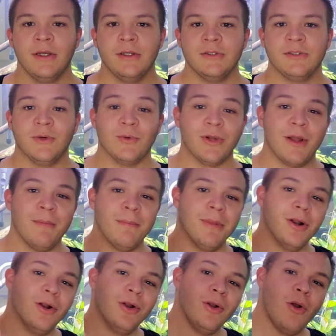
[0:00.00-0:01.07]
So
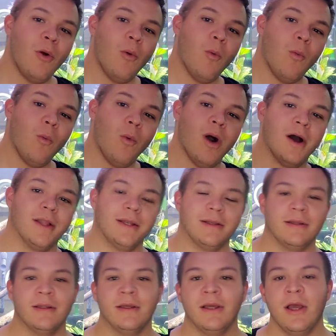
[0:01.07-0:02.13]
number one,
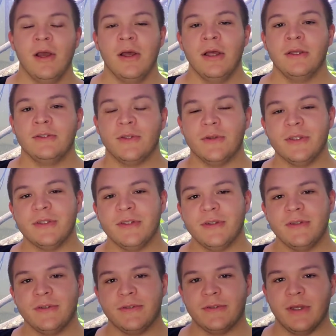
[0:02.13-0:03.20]
so this
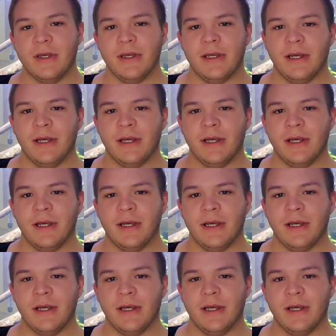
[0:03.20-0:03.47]
is